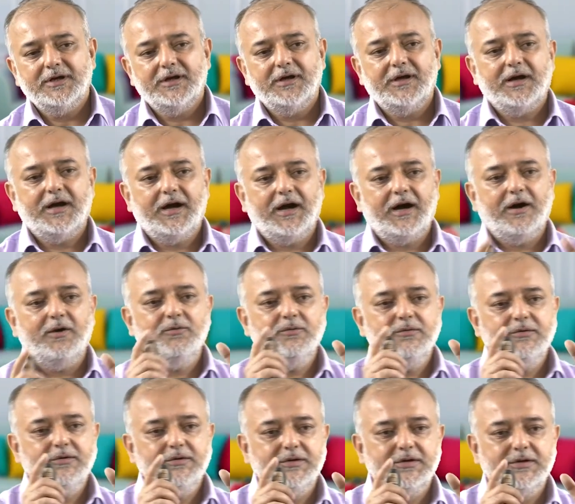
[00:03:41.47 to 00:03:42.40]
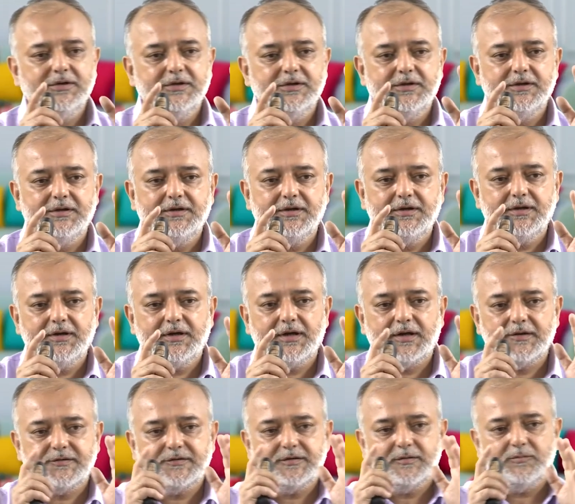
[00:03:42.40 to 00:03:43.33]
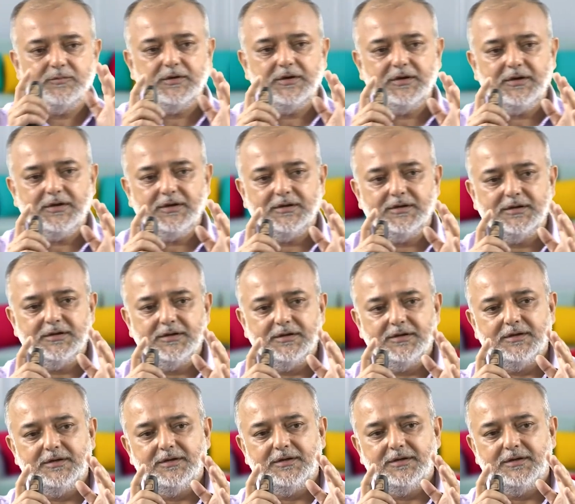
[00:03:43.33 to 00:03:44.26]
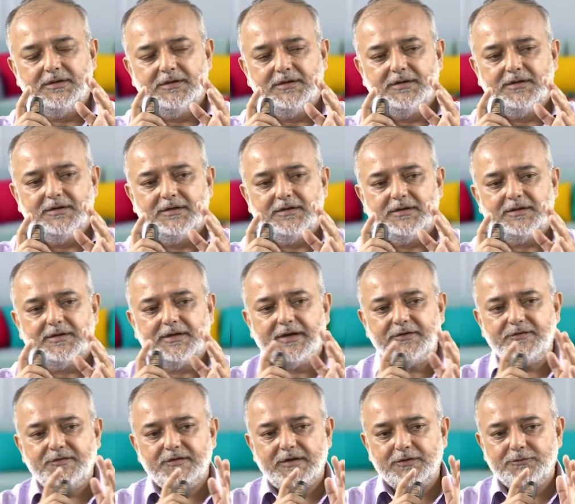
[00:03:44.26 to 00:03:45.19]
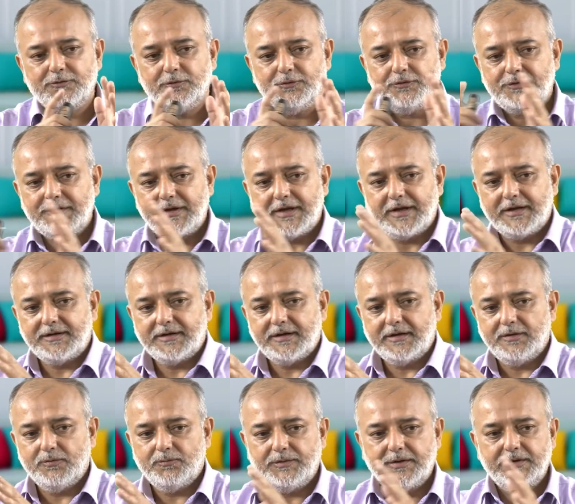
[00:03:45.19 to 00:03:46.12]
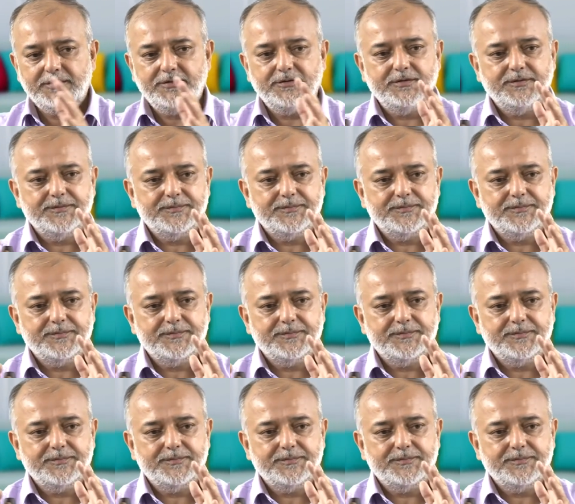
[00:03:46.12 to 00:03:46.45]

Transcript: How customer gets associated with